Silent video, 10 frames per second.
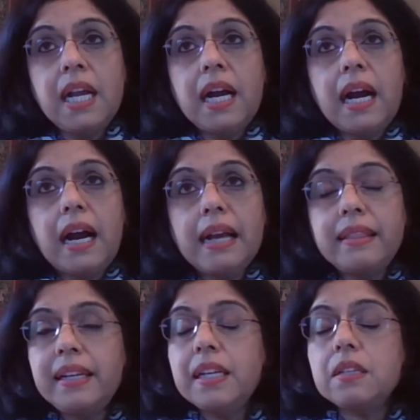I
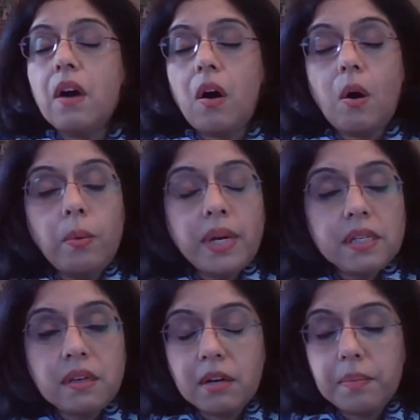think it's always
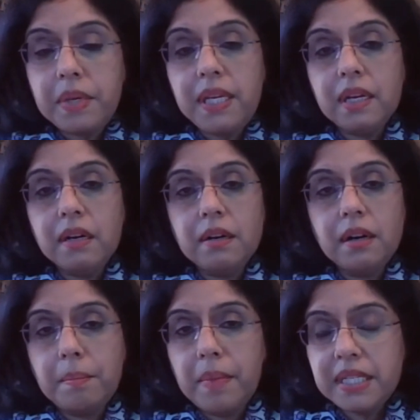going to be a
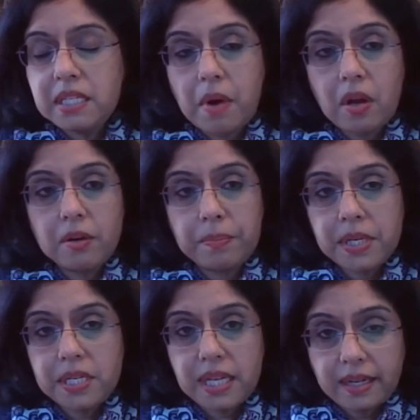much smaller
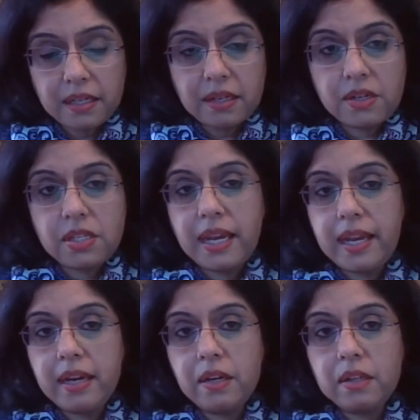percentage
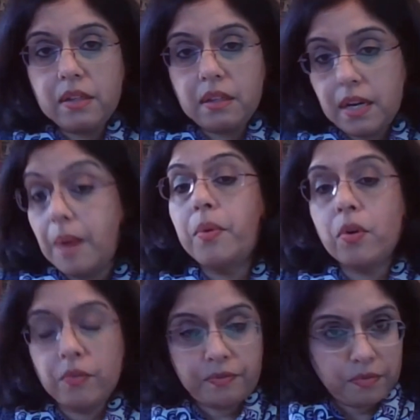than the number
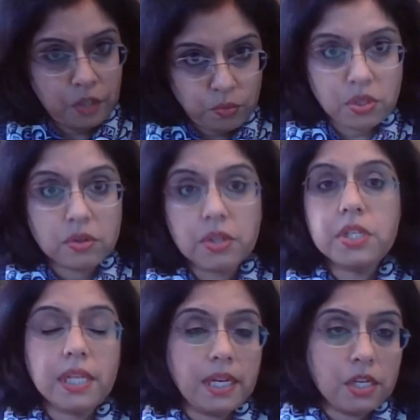of users
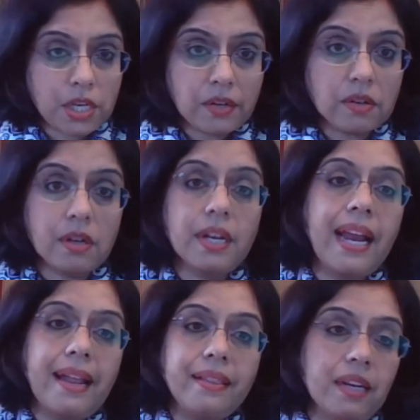in general
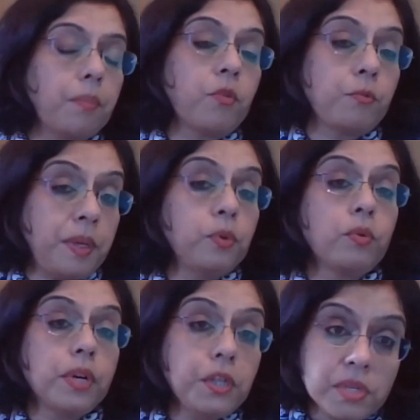and the number of people who are
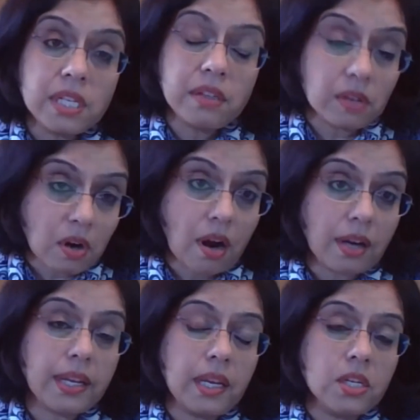using the doc
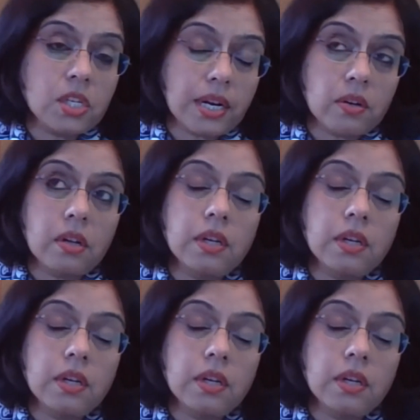in general.